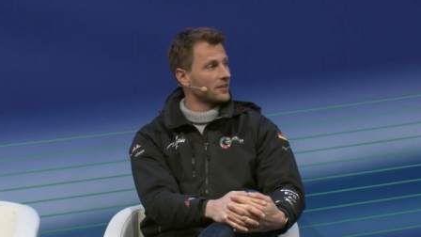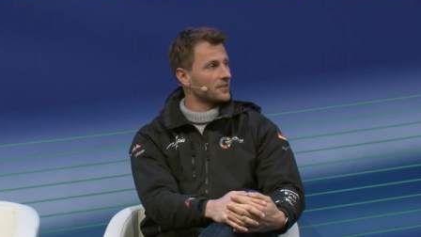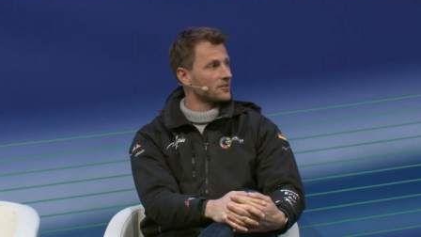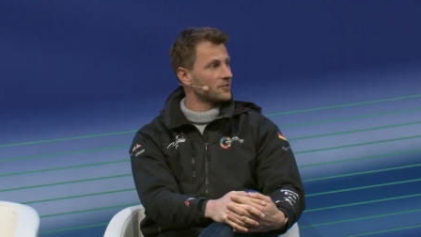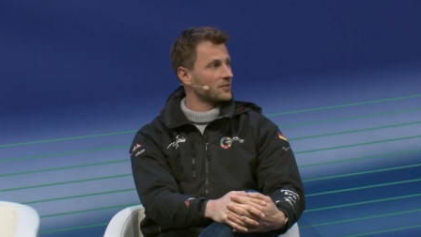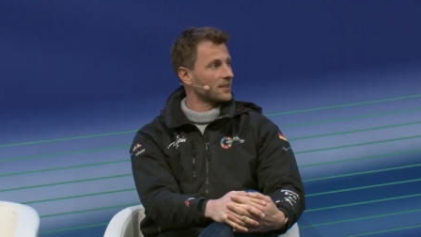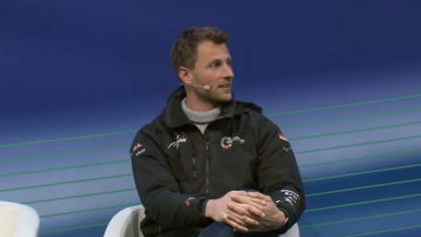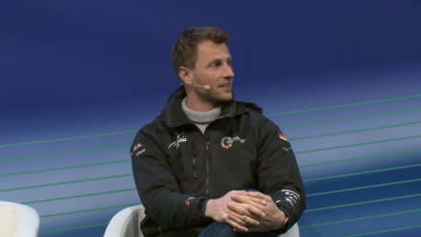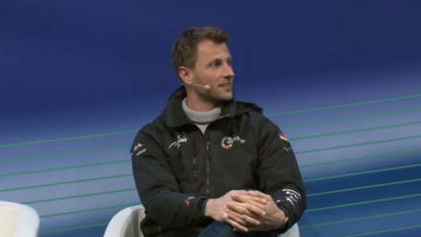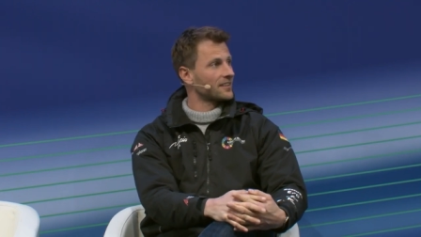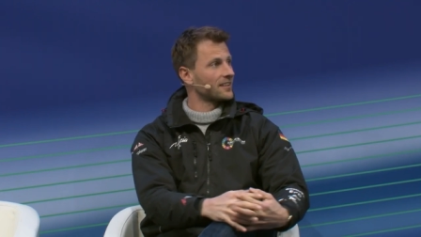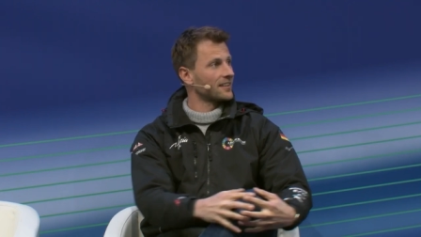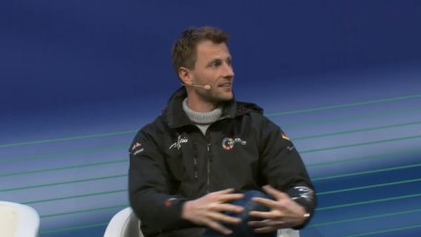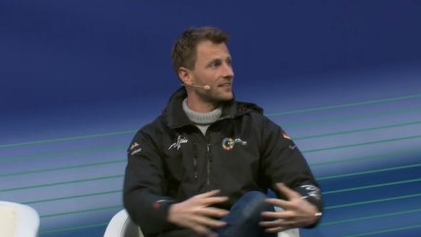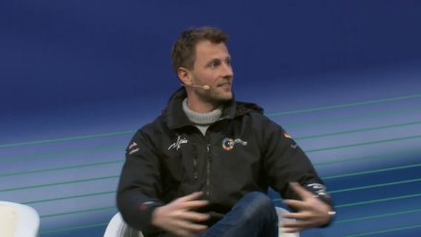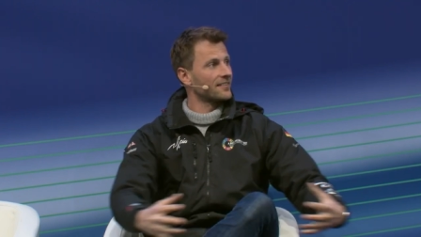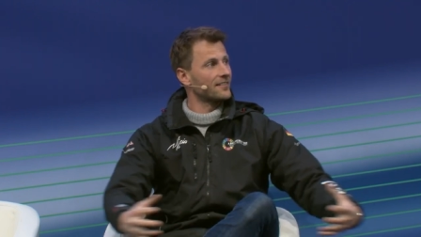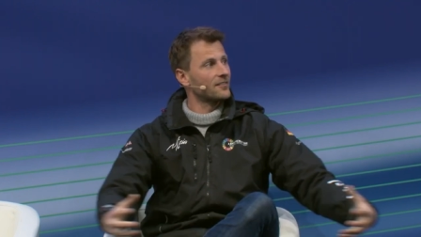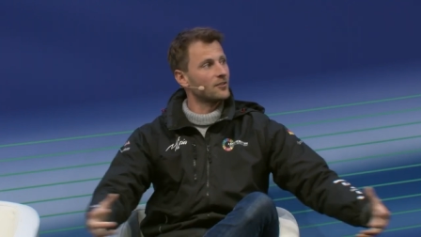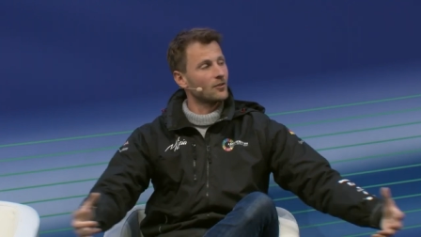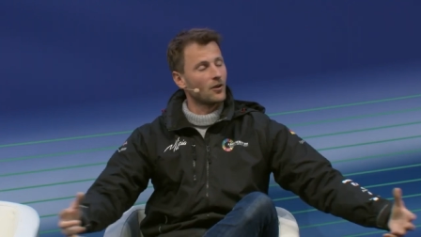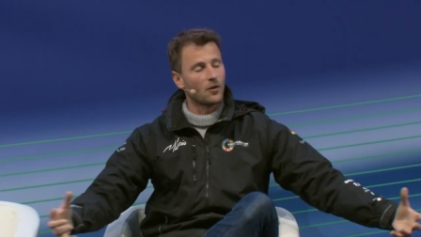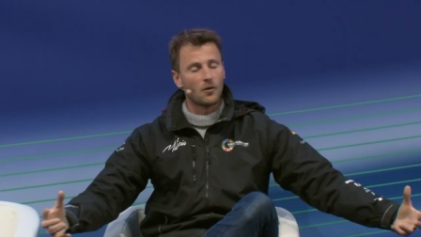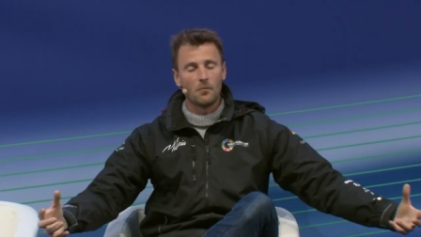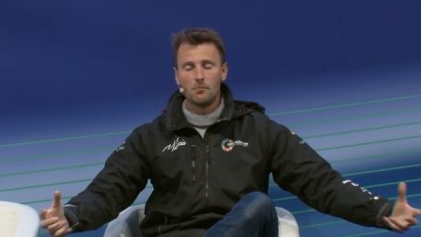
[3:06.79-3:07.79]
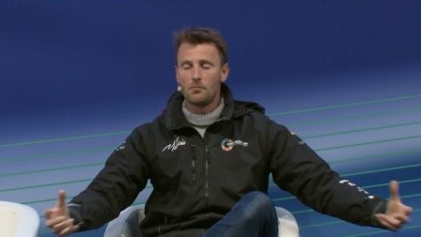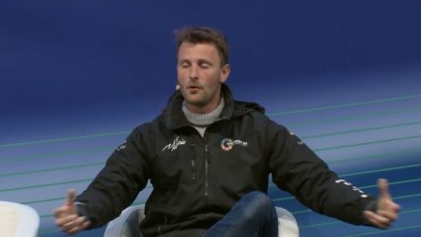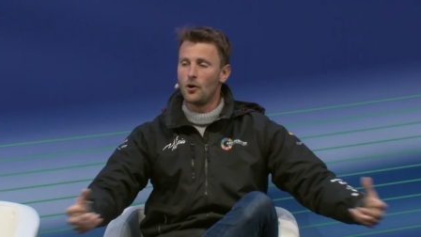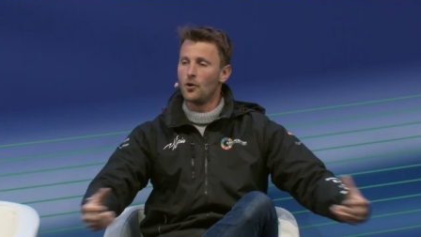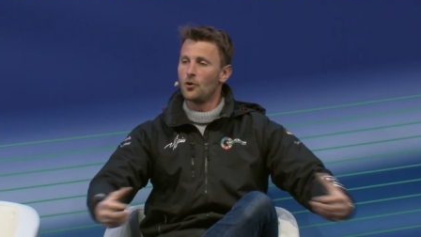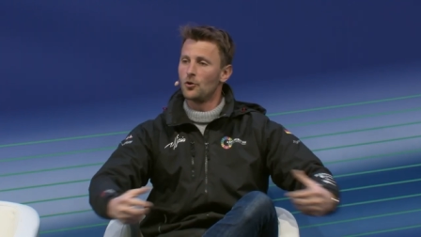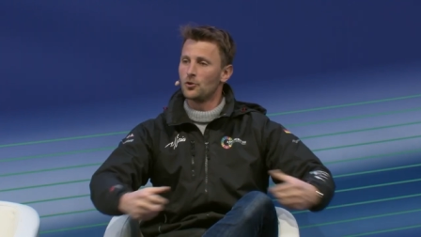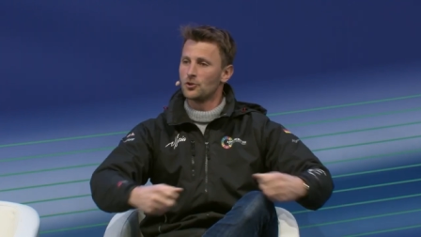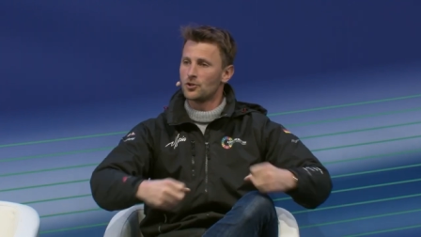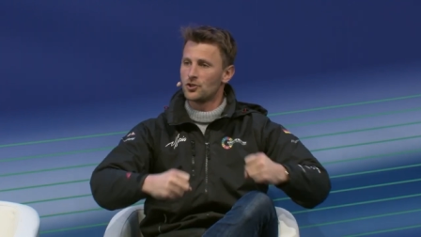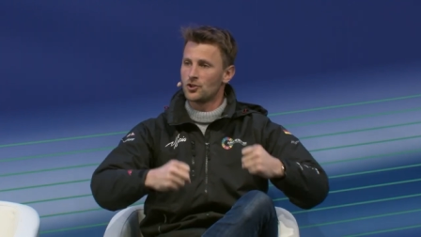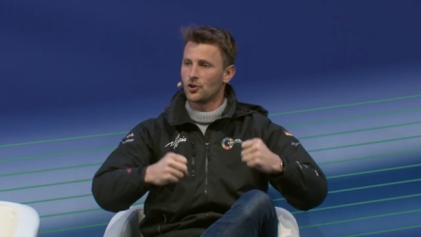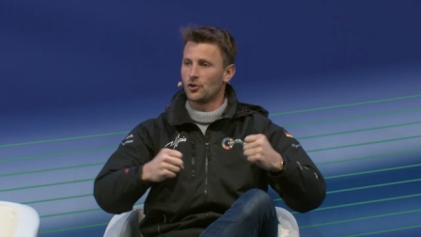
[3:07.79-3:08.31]
to get kids to our
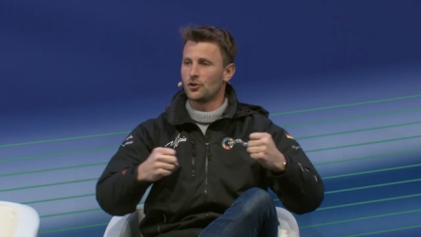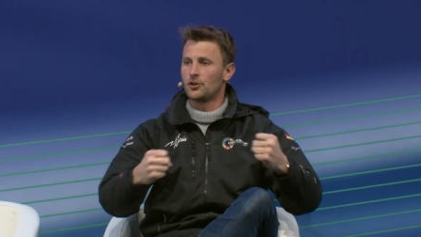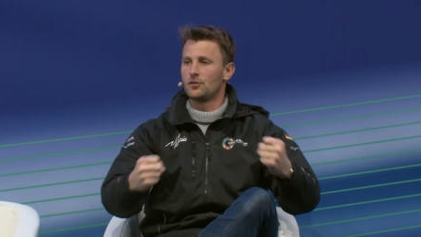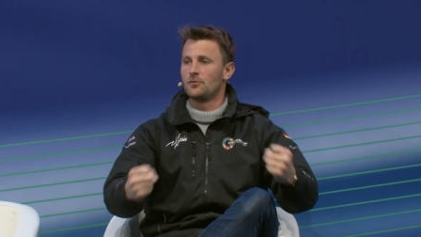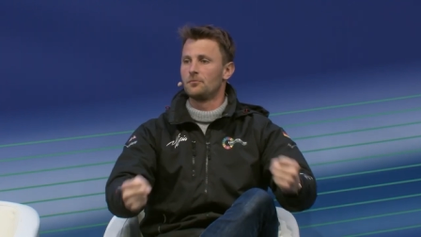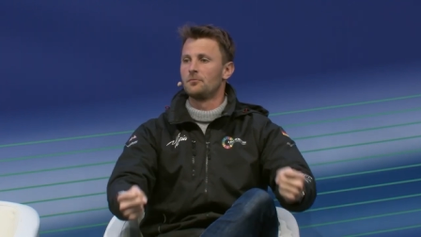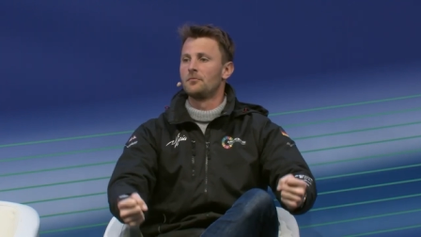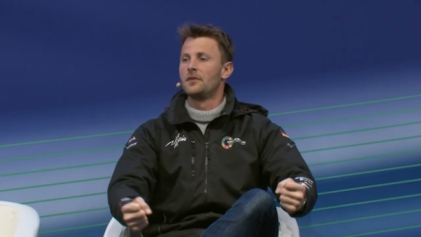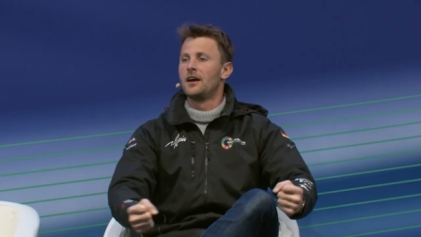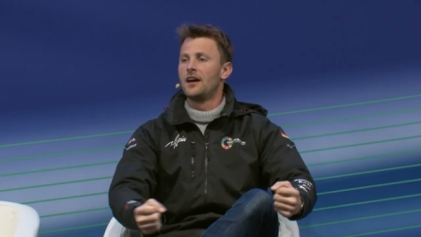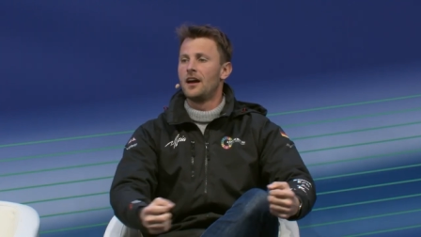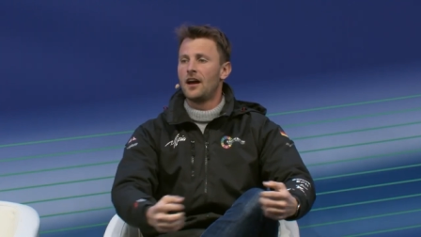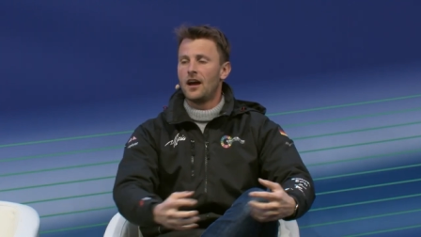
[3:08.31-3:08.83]
boat, show them